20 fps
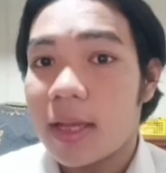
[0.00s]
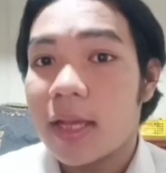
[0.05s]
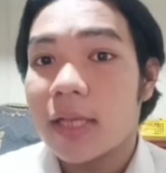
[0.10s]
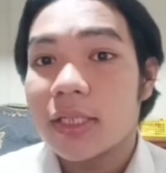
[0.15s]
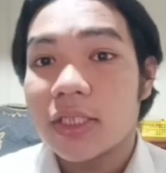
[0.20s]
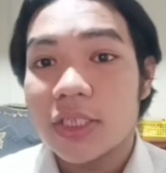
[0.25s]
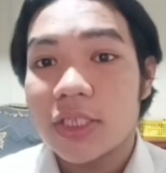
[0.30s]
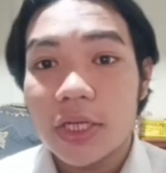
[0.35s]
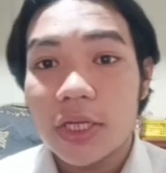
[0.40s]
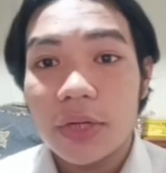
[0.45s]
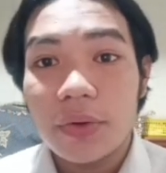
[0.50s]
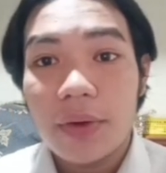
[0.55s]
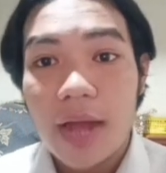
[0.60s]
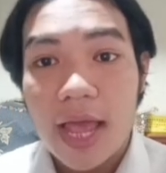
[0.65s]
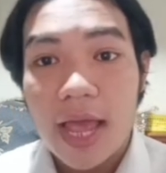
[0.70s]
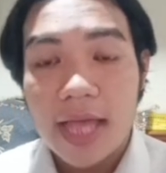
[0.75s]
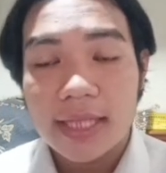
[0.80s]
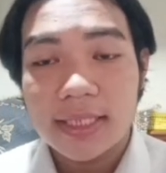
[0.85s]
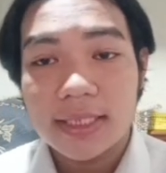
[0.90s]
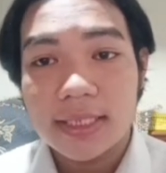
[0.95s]
She
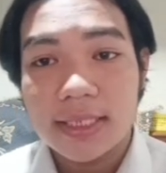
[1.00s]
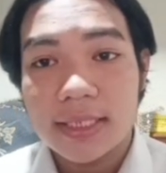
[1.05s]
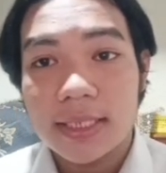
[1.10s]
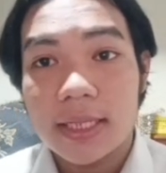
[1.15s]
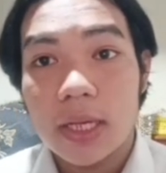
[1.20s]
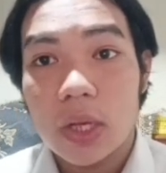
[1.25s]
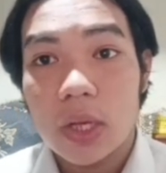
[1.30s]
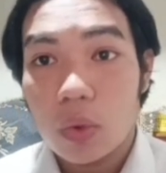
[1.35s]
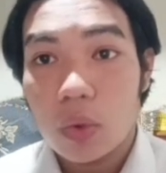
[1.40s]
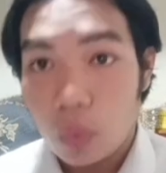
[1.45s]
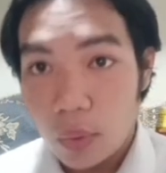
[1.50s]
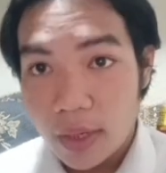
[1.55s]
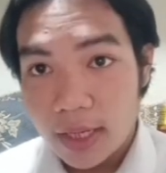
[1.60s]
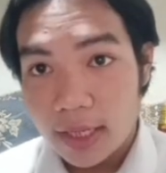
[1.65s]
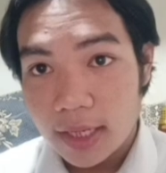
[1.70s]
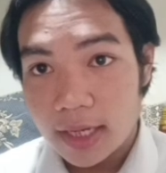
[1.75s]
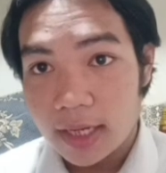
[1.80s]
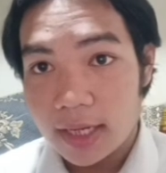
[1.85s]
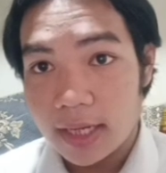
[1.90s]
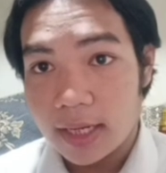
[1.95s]
runs
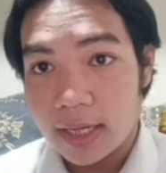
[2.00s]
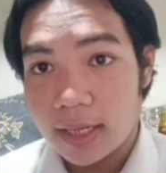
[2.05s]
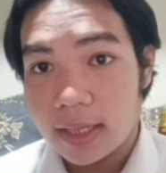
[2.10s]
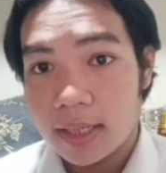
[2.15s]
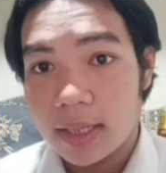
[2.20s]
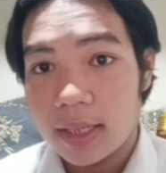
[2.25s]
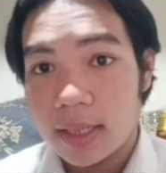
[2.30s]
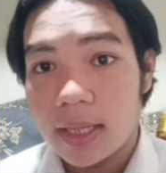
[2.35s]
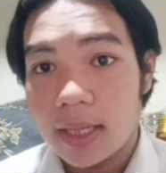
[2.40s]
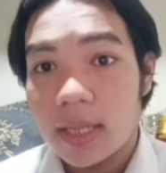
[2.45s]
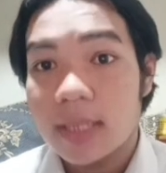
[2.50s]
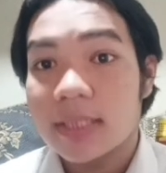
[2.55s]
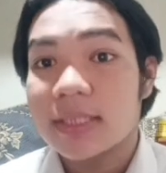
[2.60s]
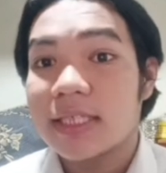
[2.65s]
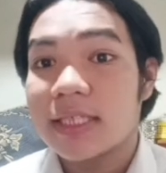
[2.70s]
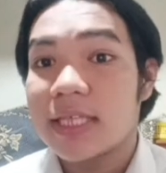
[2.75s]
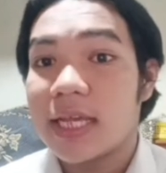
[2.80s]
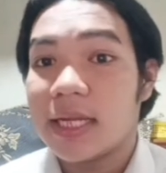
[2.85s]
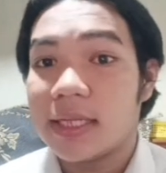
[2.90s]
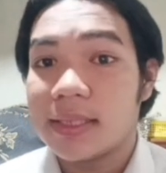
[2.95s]
quickly
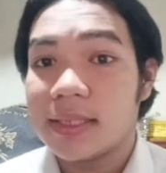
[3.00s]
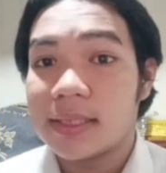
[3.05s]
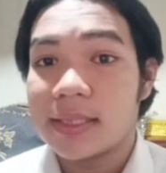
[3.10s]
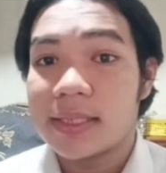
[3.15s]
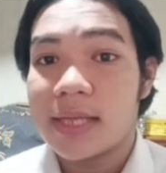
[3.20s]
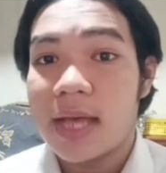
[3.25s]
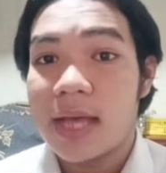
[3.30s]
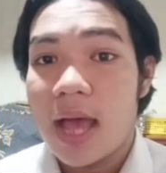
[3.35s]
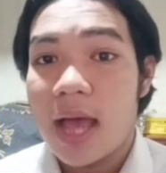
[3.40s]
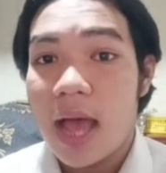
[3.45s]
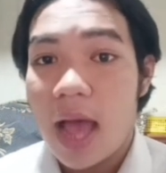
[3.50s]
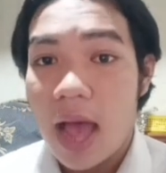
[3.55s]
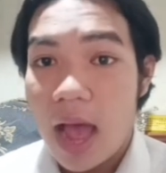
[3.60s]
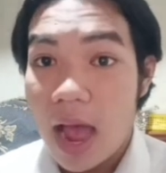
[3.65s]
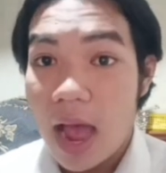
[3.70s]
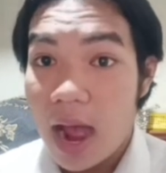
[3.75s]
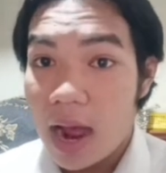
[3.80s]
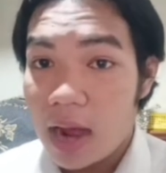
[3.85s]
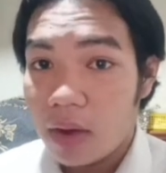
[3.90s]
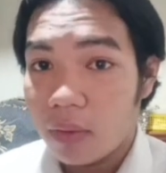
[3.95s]
tells
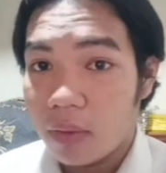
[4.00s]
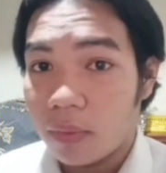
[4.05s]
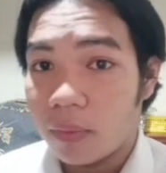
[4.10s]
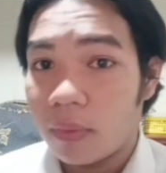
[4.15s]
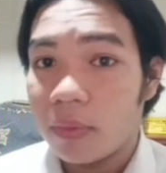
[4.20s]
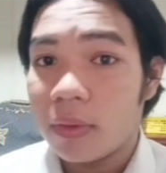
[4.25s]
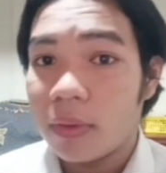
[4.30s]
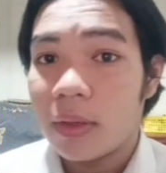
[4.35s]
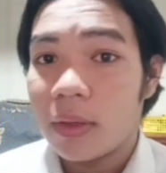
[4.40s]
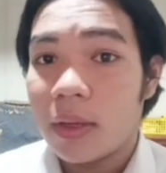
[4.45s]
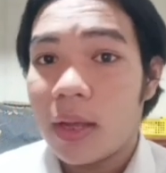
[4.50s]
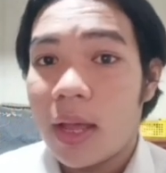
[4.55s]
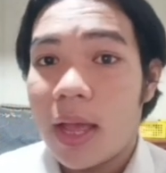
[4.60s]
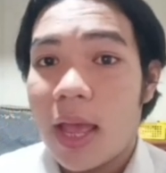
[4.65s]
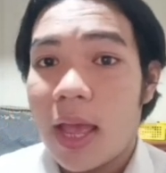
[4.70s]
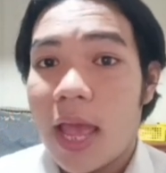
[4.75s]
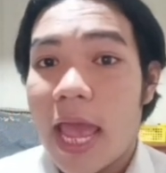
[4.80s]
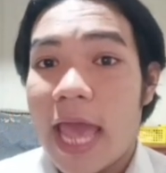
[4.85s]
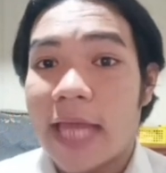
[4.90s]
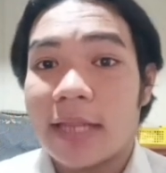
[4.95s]
how.
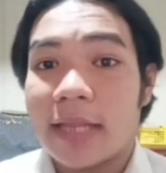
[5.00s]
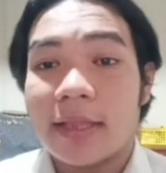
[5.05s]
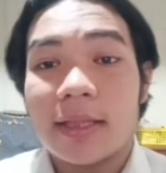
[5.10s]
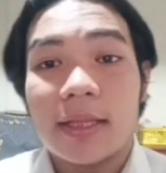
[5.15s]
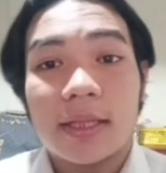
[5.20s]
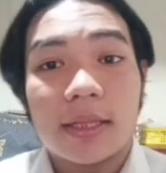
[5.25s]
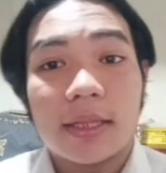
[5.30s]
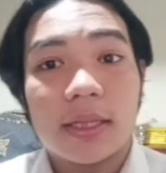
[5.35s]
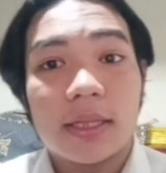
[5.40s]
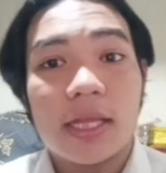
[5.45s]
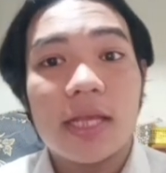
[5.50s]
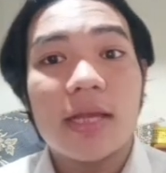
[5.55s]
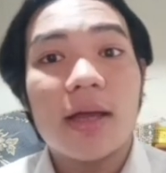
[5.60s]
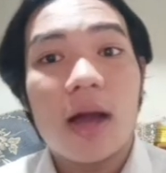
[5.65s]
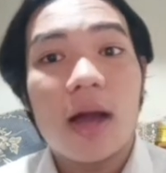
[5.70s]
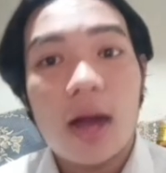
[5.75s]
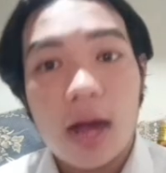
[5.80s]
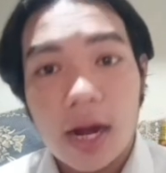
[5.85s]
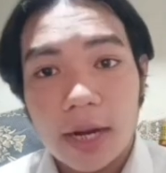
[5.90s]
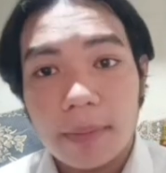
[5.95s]
And
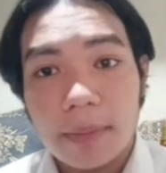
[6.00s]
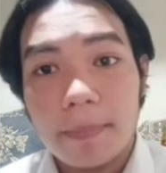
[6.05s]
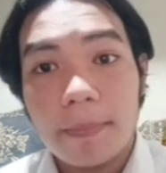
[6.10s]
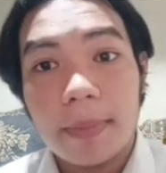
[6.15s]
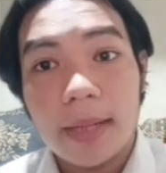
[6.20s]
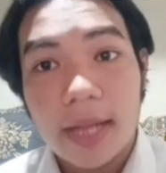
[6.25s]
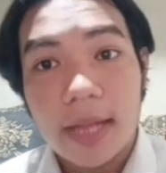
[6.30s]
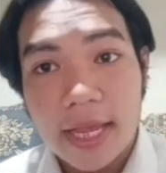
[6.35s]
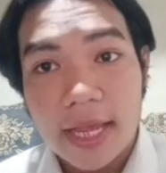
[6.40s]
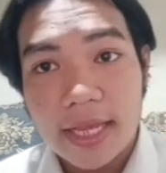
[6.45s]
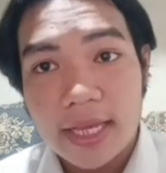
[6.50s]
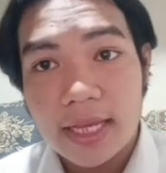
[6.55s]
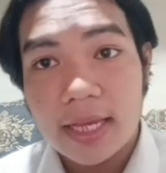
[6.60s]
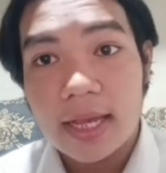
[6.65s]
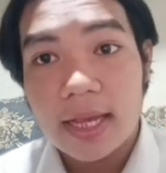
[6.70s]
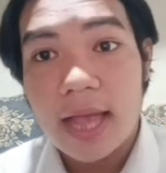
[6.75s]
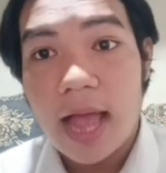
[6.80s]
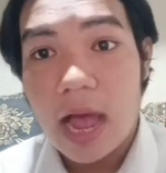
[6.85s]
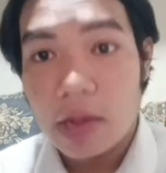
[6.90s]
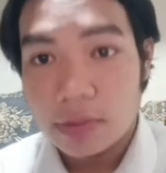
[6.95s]
they are playing
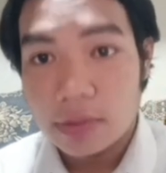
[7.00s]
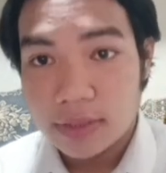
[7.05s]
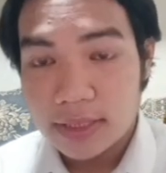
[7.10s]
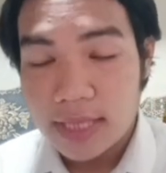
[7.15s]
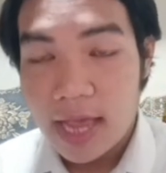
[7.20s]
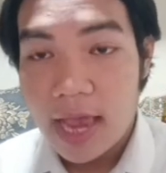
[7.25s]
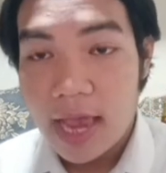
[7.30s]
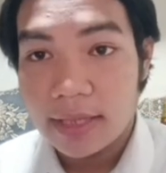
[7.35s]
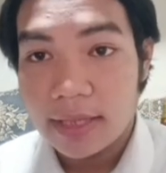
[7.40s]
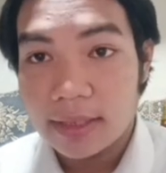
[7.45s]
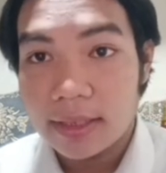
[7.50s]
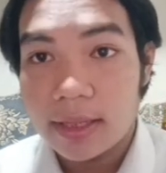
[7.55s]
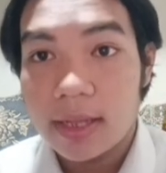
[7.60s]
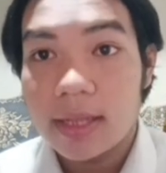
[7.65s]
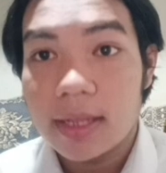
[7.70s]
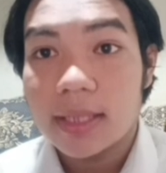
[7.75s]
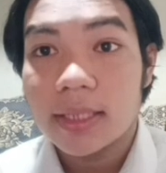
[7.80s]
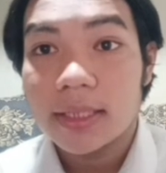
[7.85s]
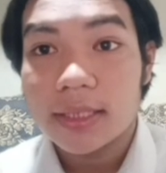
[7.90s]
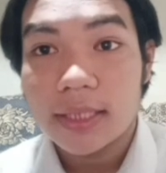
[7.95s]
outside
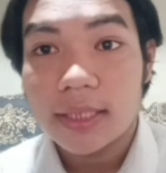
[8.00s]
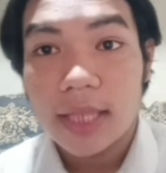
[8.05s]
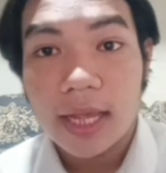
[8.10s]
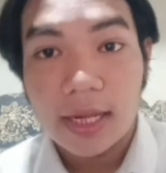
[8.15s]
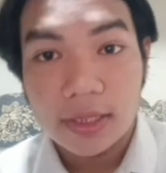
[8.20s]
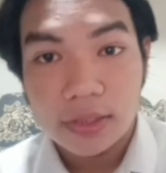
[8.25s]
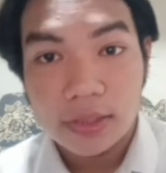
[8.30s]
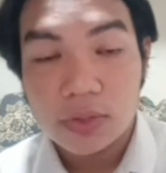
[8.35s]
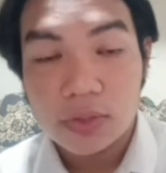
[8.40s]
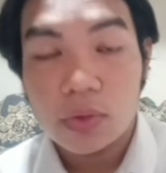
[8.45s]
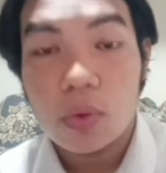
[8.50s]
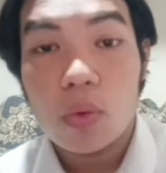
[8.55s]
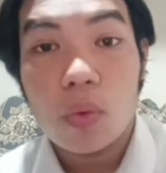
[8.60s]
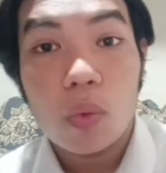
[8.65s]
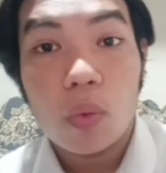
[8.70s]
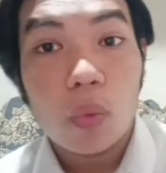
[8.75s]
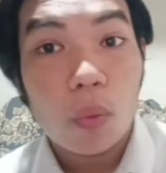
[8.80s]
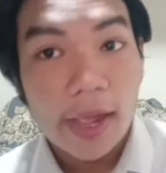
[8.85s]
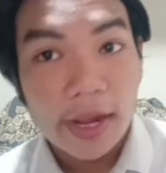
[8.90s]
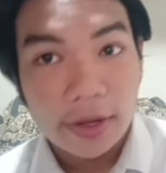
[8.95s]
tells
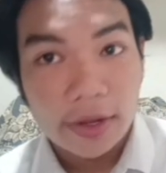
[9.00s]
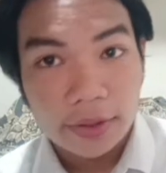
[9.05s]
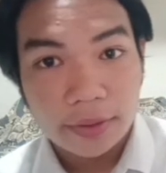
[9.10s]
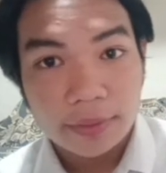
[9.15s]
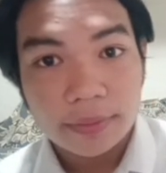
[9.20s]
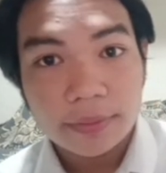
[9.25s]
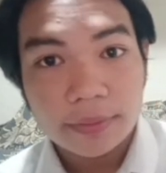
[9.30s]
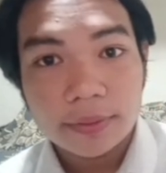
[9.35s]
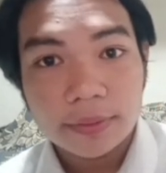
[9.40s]
where.